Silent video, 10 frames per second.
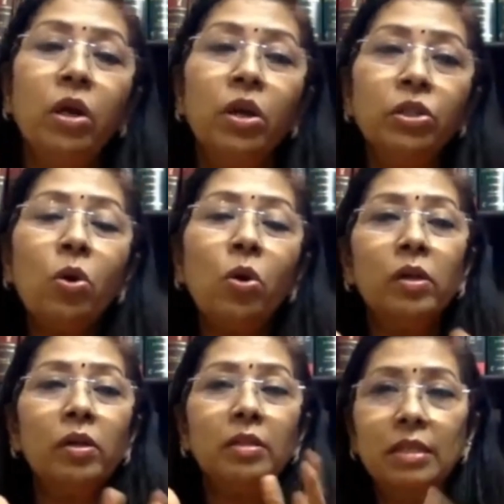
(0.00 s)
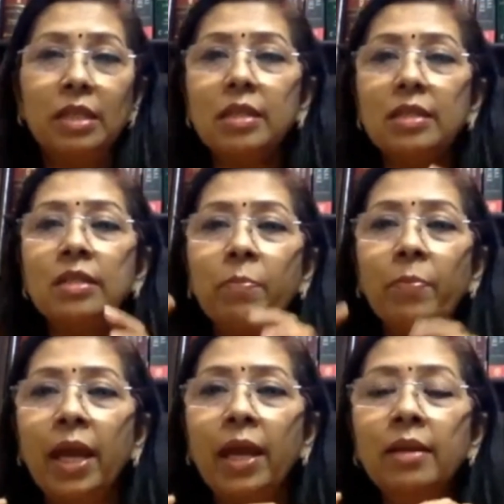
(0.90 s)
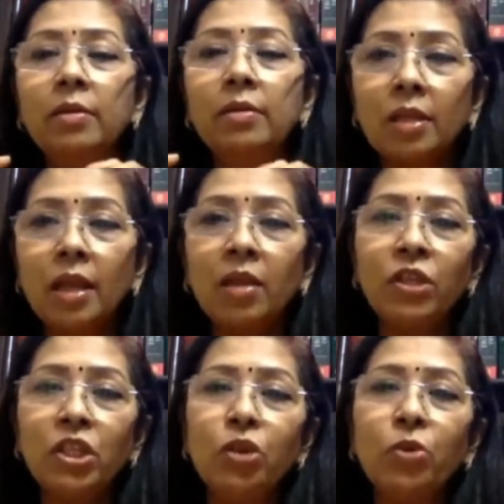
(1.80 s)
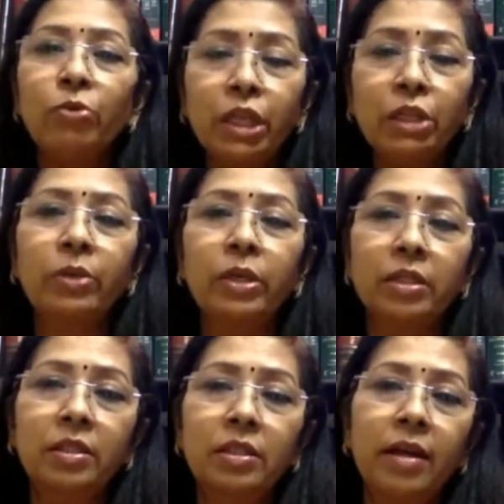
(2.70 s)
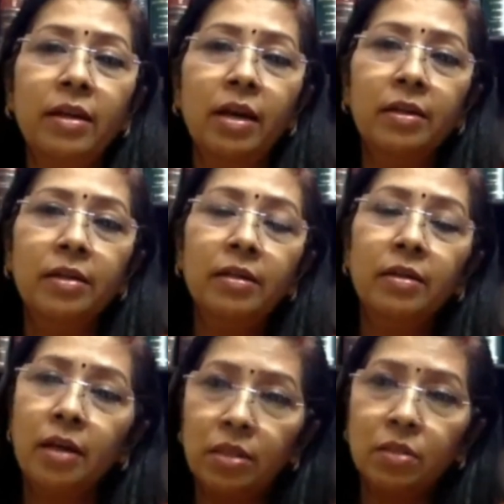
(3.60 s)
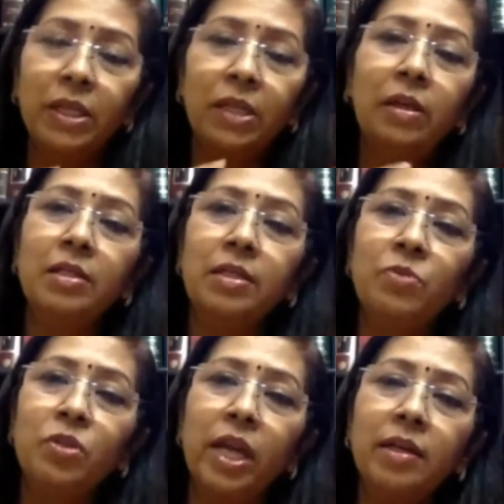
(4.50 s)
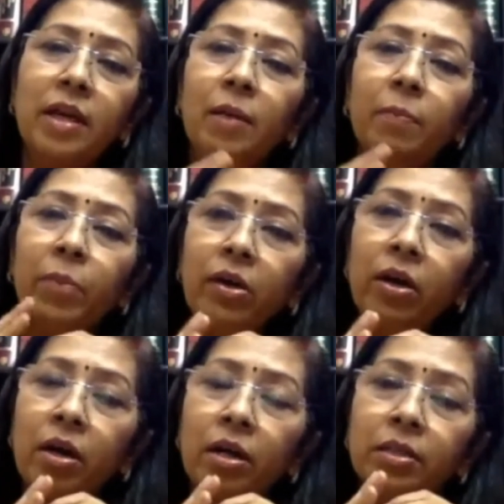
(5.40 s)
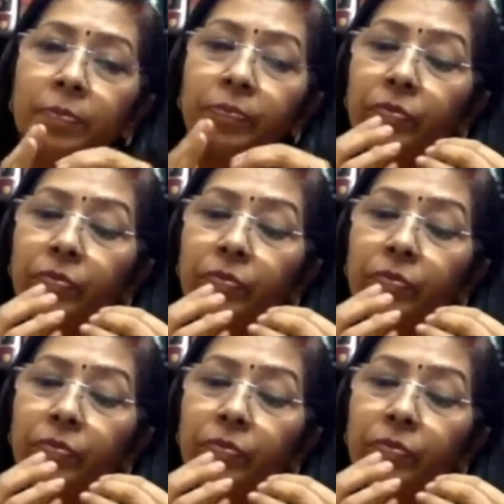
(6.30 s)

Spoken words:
So this is the main thing which you need to understand under this particular subject, because